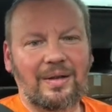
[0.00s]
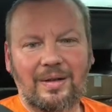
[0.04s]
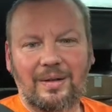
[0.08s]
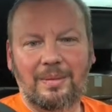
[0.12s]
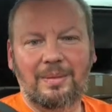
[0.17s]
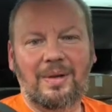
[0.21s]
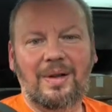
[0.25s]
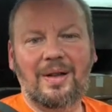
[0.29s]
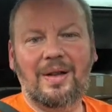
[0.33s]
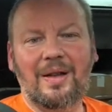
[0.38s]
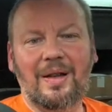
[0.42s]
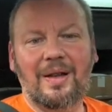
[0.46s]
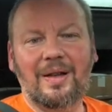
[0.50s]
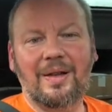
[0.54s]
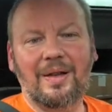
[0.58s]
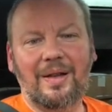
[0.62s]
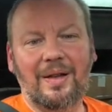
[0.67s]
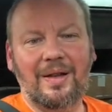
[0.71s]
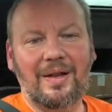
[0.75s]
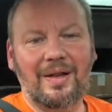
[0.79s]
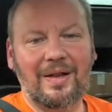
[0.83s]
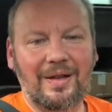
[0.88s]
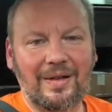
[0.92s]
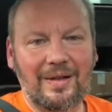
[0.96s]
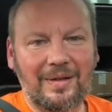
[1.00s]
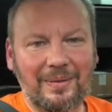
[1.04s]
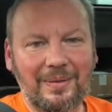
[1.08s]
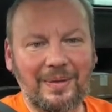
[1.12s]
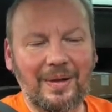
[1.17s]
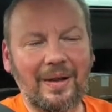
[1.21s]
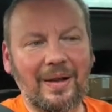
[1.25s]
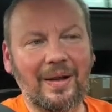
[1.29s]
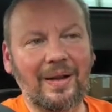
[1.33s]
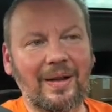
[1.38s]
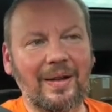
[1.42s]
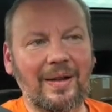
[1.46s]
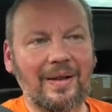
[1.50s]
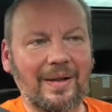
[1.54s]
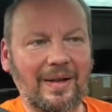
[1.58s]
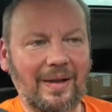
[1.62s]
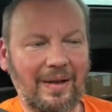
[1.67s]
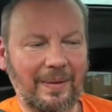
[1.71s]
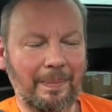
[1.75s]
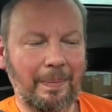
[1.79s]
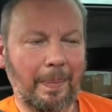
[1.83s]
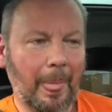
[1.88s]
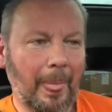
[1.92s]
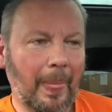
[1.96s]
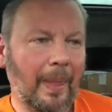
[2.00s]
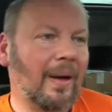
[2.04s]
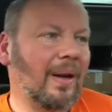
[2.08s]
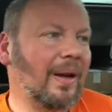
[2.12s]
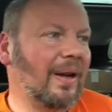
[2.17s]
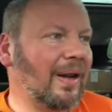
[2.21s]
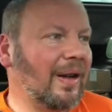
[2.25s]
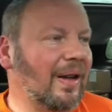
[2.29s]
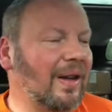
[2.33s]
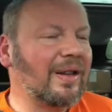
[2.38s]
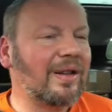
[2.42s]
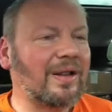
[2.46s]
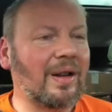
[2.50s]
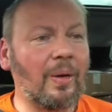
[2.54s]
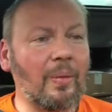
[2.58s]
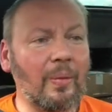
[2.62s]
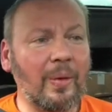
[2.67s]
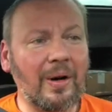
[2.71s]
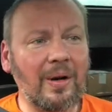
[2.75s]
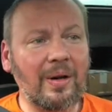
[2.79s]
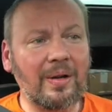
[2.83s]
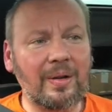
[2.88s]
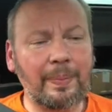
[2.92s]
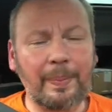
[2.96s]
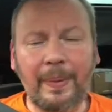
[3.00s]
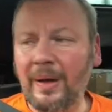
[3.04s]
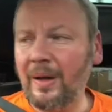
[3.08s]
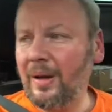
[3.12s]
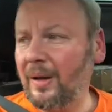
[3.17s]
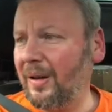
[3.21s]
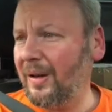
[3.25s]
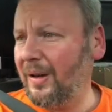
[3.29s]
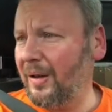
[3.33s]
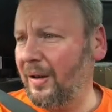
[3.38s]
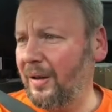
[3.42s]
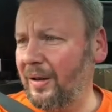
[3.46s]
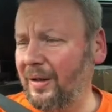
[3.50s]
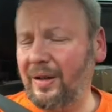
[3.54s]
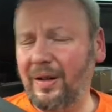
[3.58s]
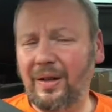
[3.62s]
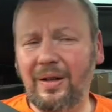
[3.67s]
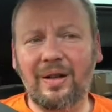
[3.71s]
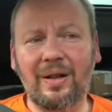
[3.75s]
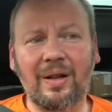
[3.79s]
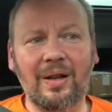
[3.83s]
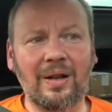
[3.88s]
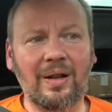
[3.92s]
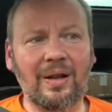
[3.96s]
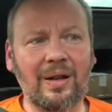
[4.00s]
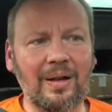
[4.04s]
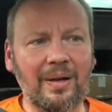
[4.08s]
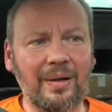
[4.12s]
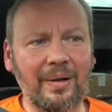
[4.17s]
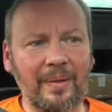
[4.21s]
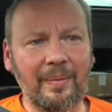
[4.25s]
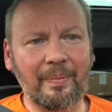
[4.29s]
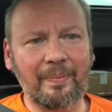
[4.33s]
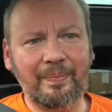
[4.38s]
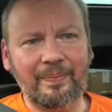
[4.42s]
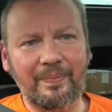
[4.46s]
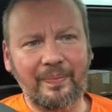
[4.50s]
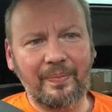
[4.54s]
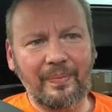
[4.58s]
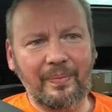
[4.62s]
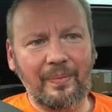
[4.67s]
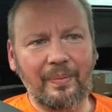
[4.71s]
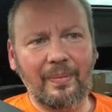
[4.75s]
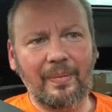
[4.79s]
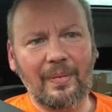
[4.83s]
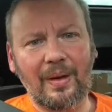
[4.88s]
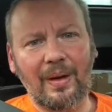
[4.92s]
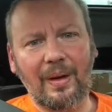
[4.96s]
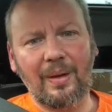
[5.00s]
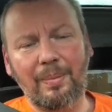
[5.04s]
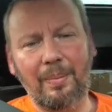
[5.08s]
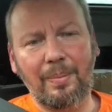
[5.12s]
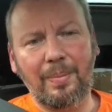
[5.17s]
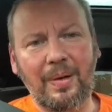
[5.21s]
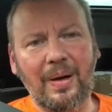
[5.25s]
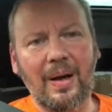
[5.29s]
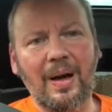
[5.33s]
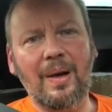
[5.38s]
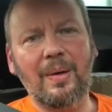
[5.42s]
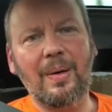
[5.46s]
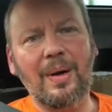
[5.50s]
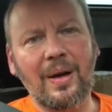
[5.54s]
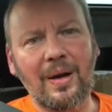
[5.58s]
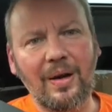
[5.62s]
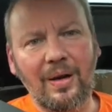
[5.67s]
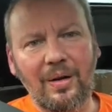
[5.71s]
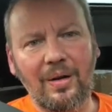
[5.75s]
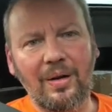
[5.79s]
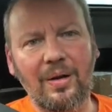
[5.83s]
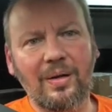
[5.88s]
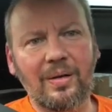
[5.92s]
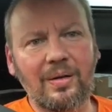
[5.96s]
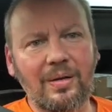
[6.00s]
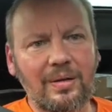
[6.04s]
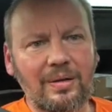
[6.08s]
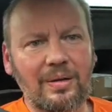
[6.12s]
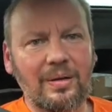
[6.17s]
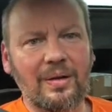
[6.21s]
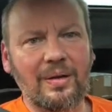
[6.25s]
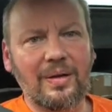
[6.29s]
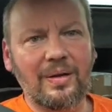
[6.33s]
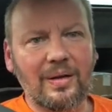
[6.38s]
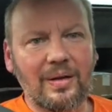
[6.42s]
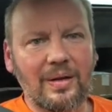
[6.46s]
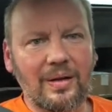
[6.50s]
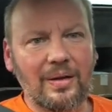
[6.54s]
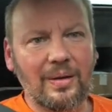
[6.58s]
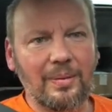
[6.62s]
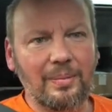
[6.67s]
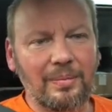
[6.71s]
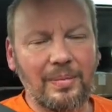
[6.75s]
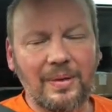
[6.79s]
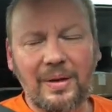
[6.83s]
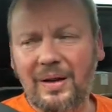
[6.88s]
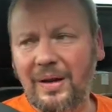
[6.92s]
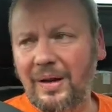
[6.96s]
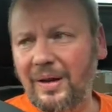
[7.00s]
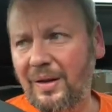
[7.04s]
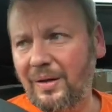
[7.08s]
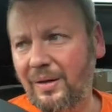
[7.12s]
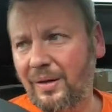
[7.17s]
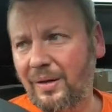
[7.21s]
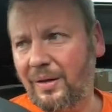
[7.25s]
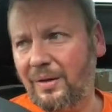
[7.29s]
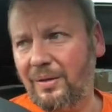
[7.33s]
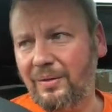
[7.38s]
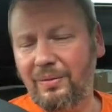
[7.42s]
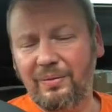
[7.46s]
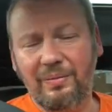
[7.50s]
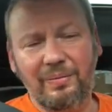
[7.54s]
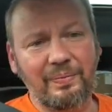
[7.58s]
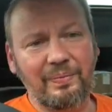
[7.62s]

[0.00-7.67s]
What are they like? So work's been good. Ploughing on. Getting on